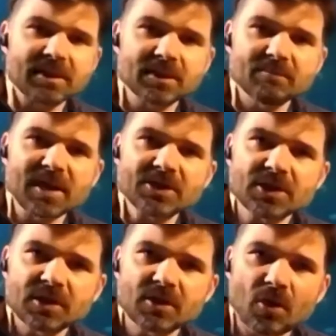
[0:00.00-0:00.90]
to
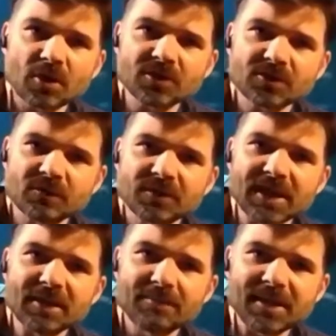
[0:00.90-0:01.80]
measure on a sort of
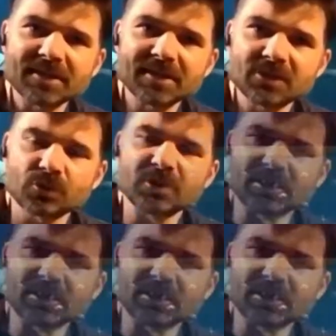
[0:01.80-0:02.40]
daily basis, or is